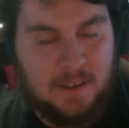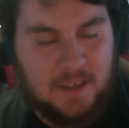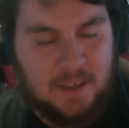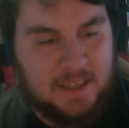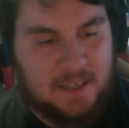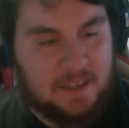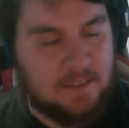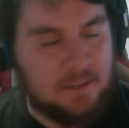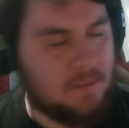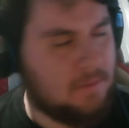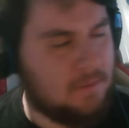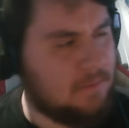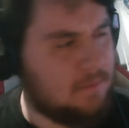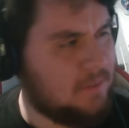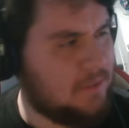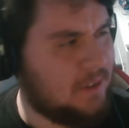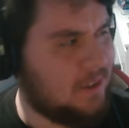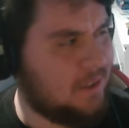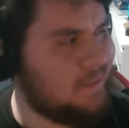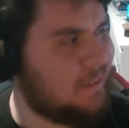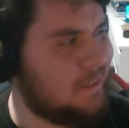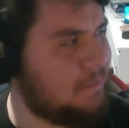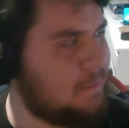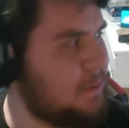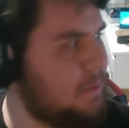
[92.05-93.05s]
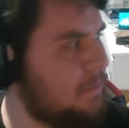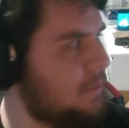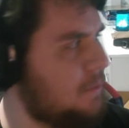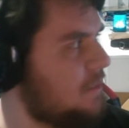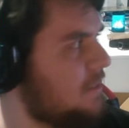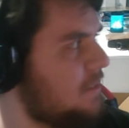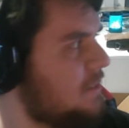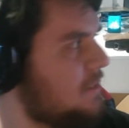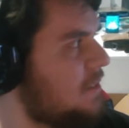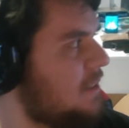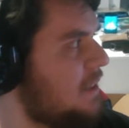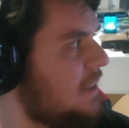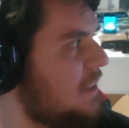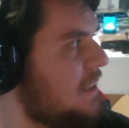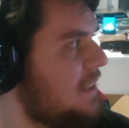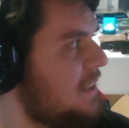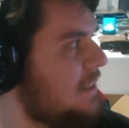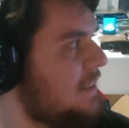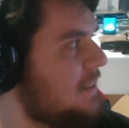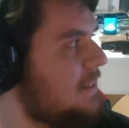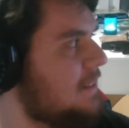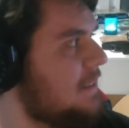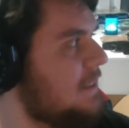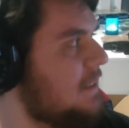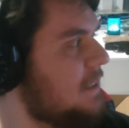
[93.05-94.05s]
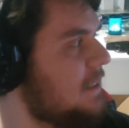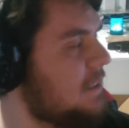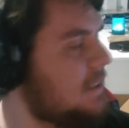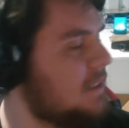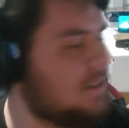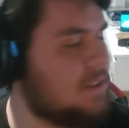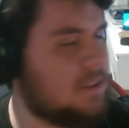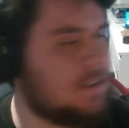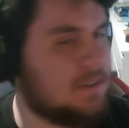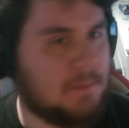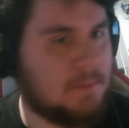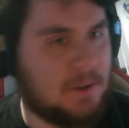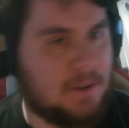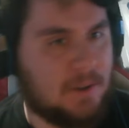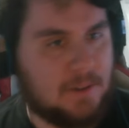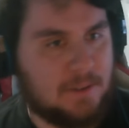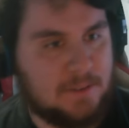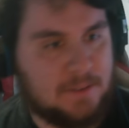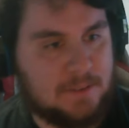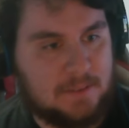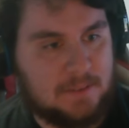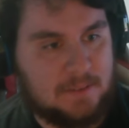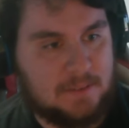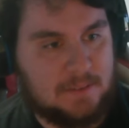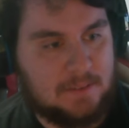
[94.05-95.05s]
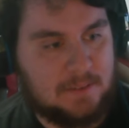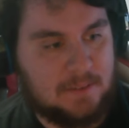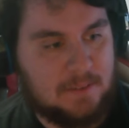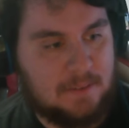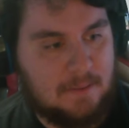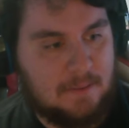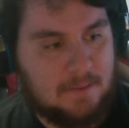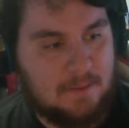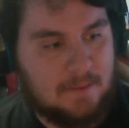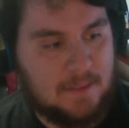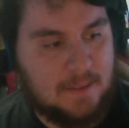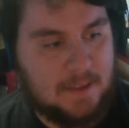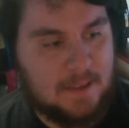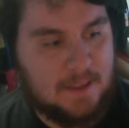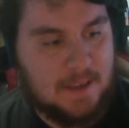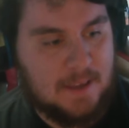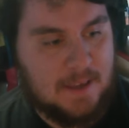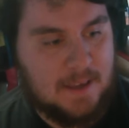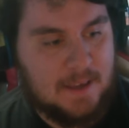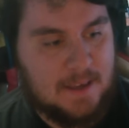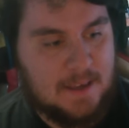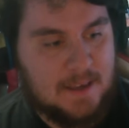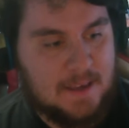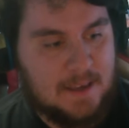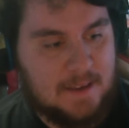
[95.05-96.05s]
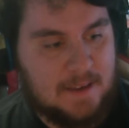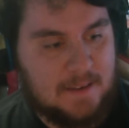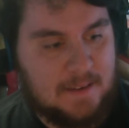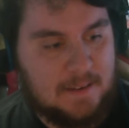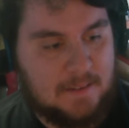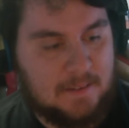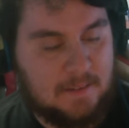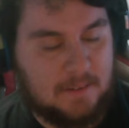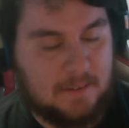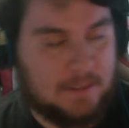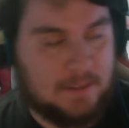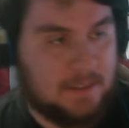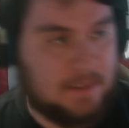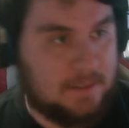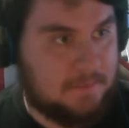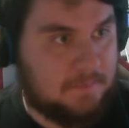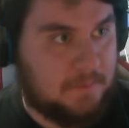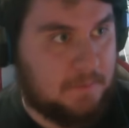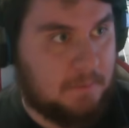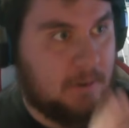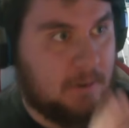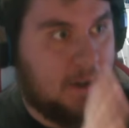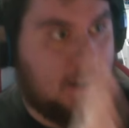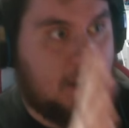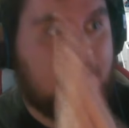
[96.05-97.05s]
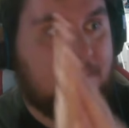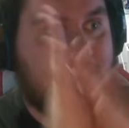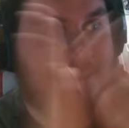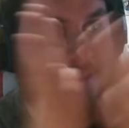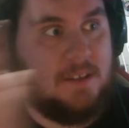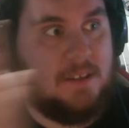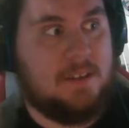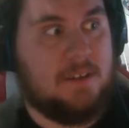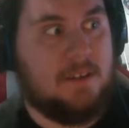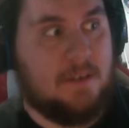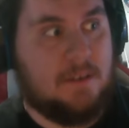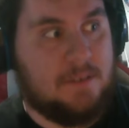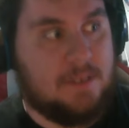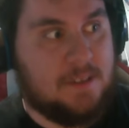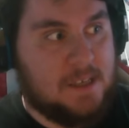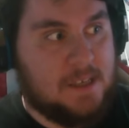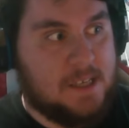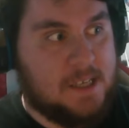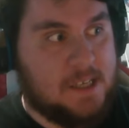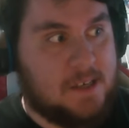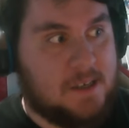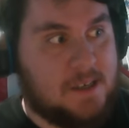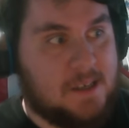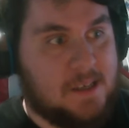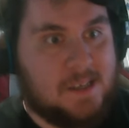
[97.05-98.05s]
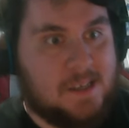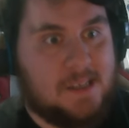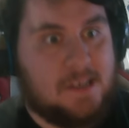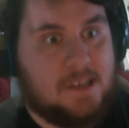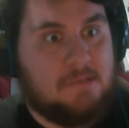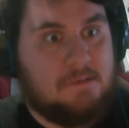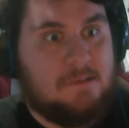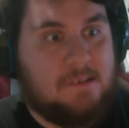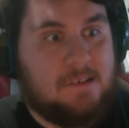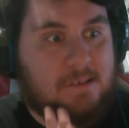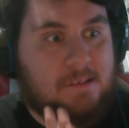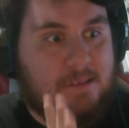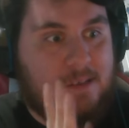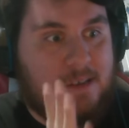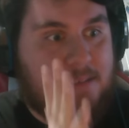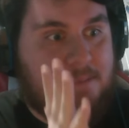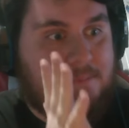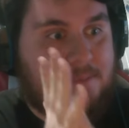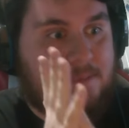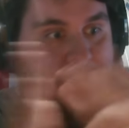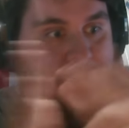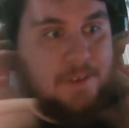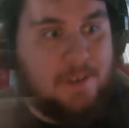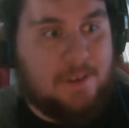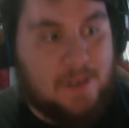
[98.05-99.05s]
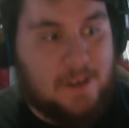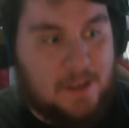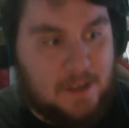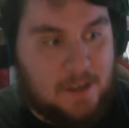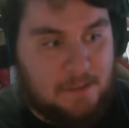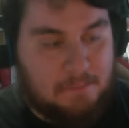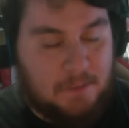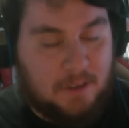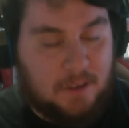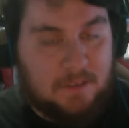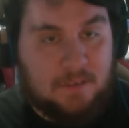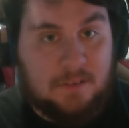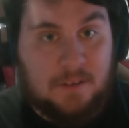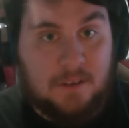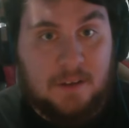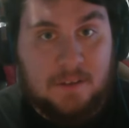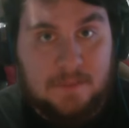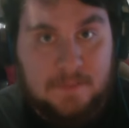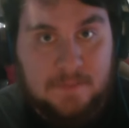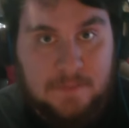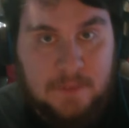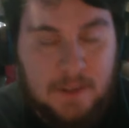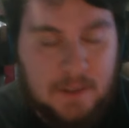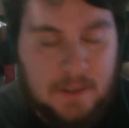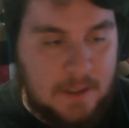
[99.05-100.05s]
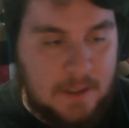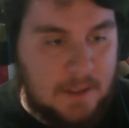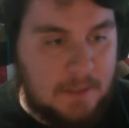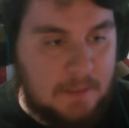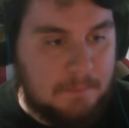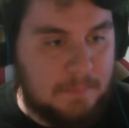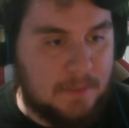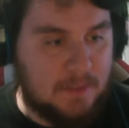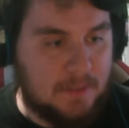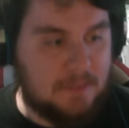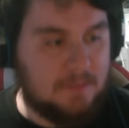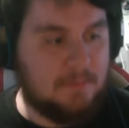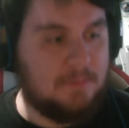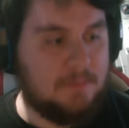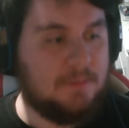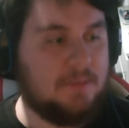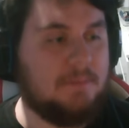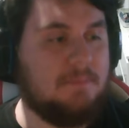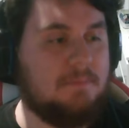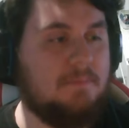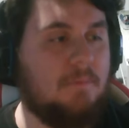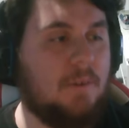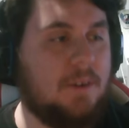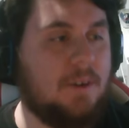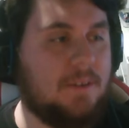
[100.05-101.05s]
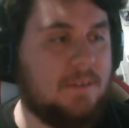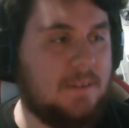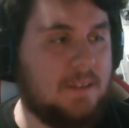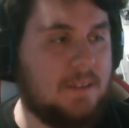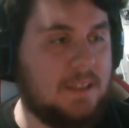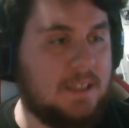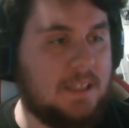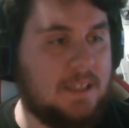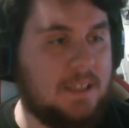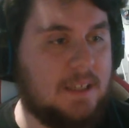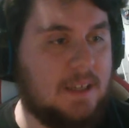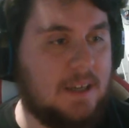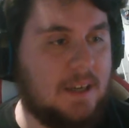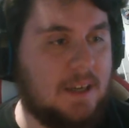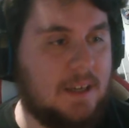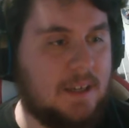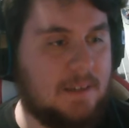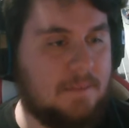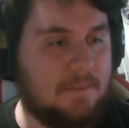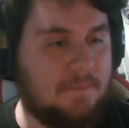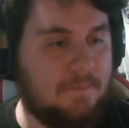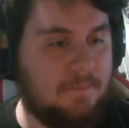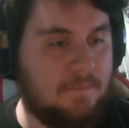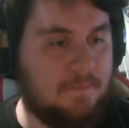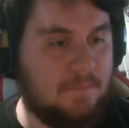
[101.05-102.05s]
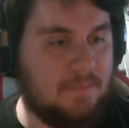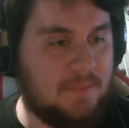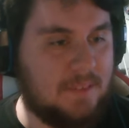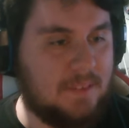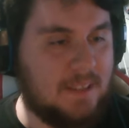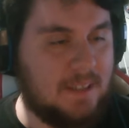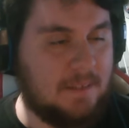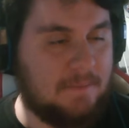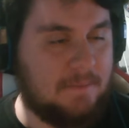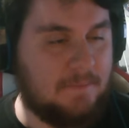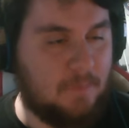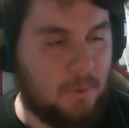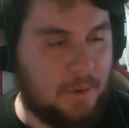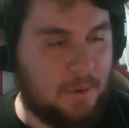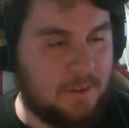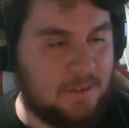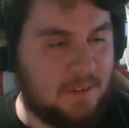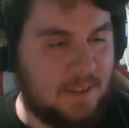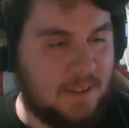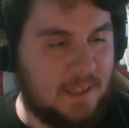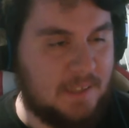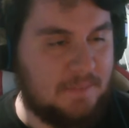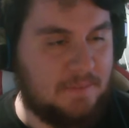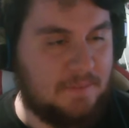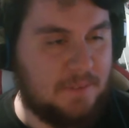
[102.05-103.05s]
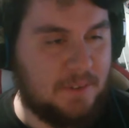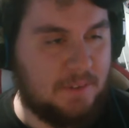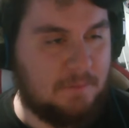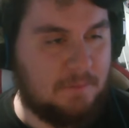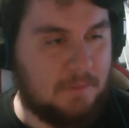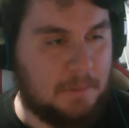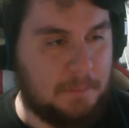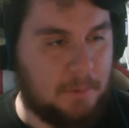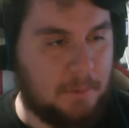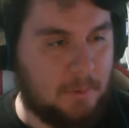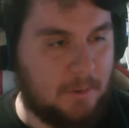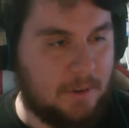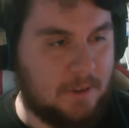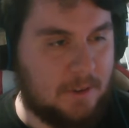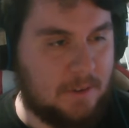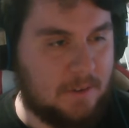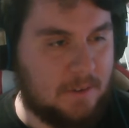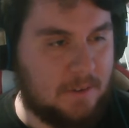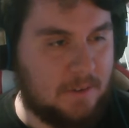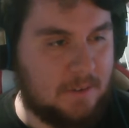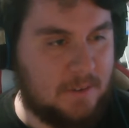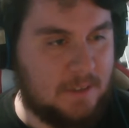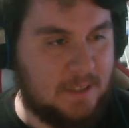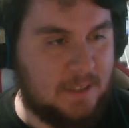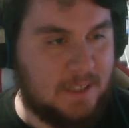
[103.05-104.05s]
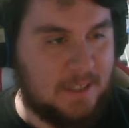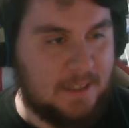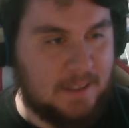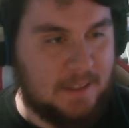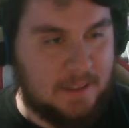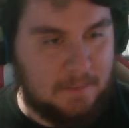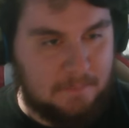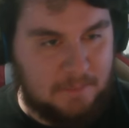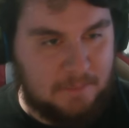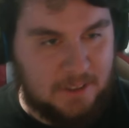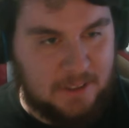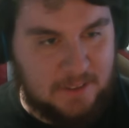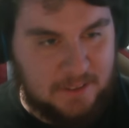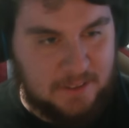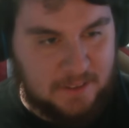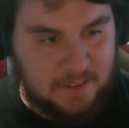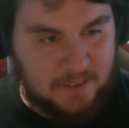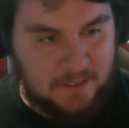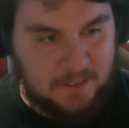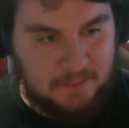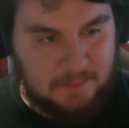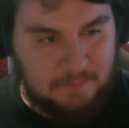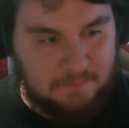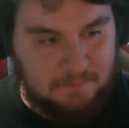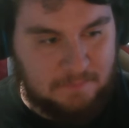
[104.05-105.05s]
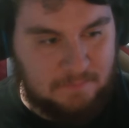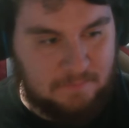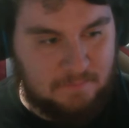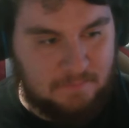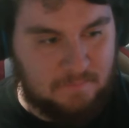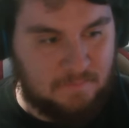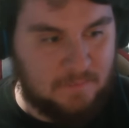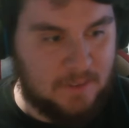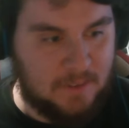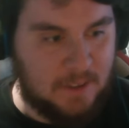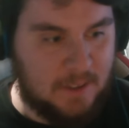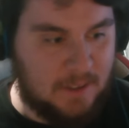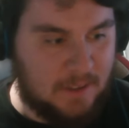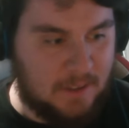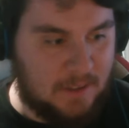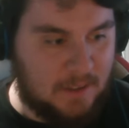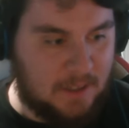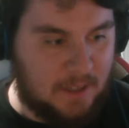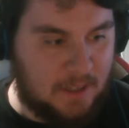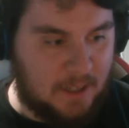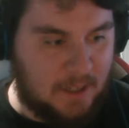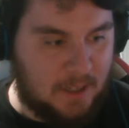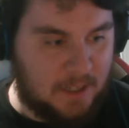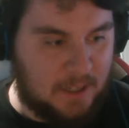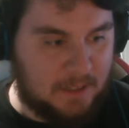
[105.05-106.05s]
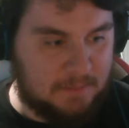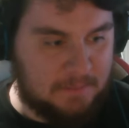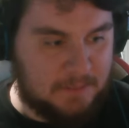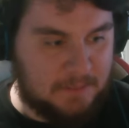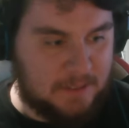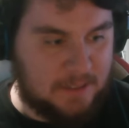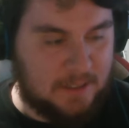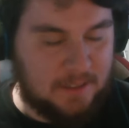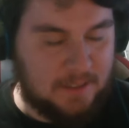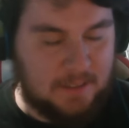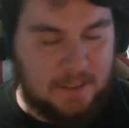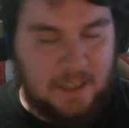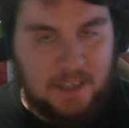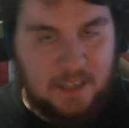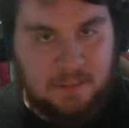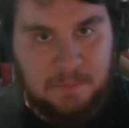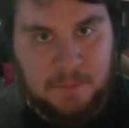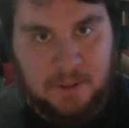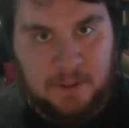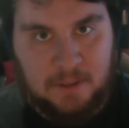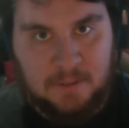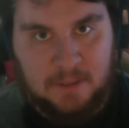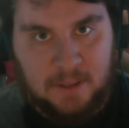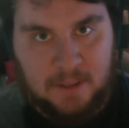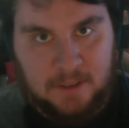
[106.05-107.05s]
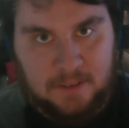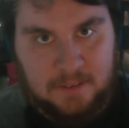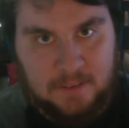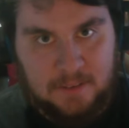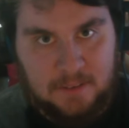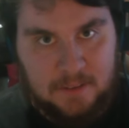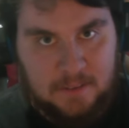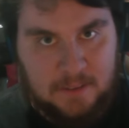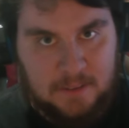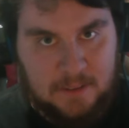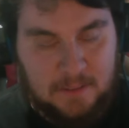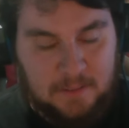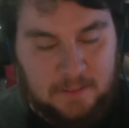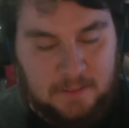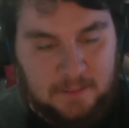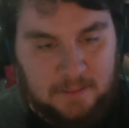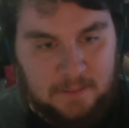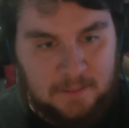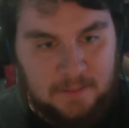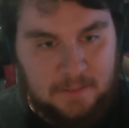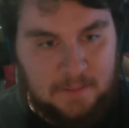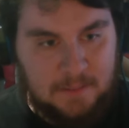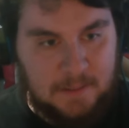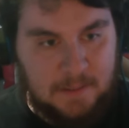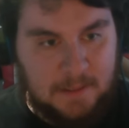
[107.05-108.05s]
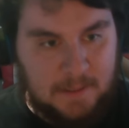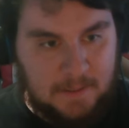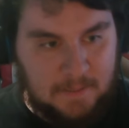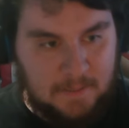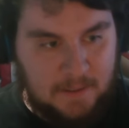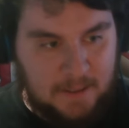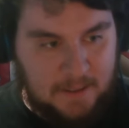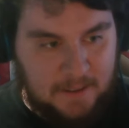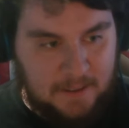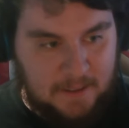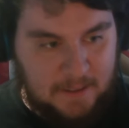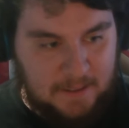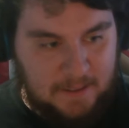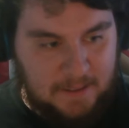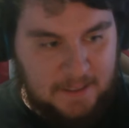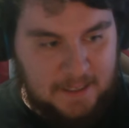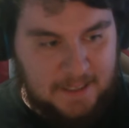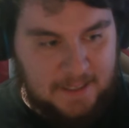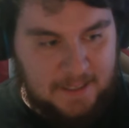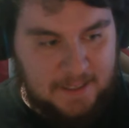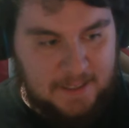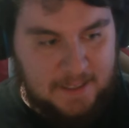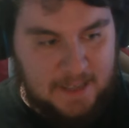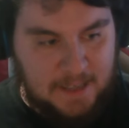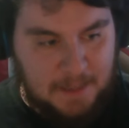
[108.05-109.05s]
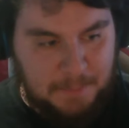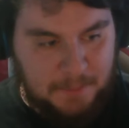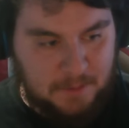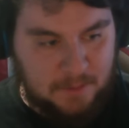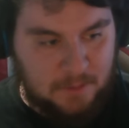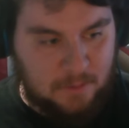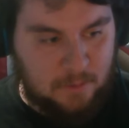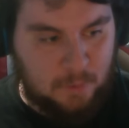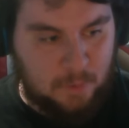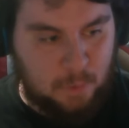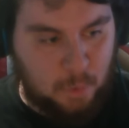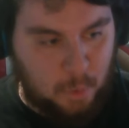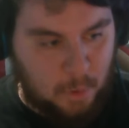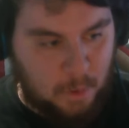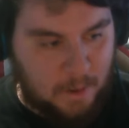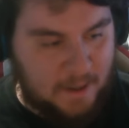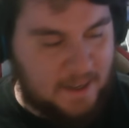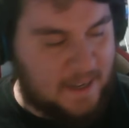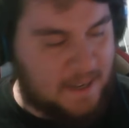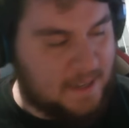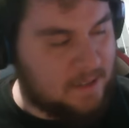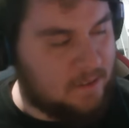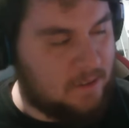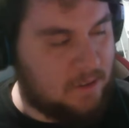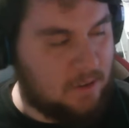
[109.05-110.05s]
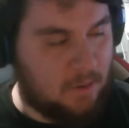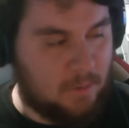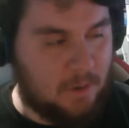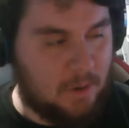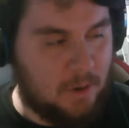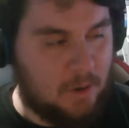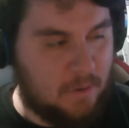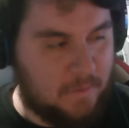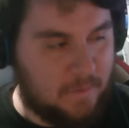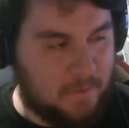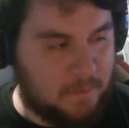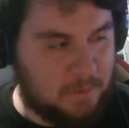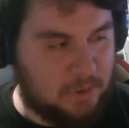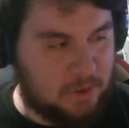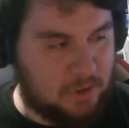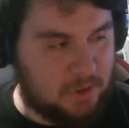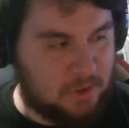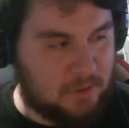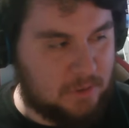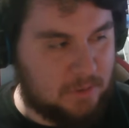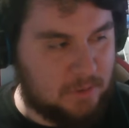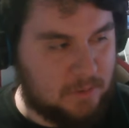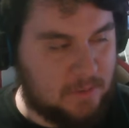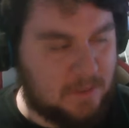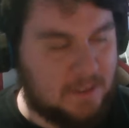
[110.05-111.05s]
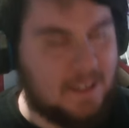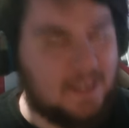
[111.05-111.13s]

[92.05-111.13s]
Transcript: And I don't know that people say he did a small thing, or at least from what I've seen on the internet. I'll have to look at it myself. But who was the did a voice line for the reporter girl in the recent released Hazbin Hotel series in episode 1. I don't know if it was true.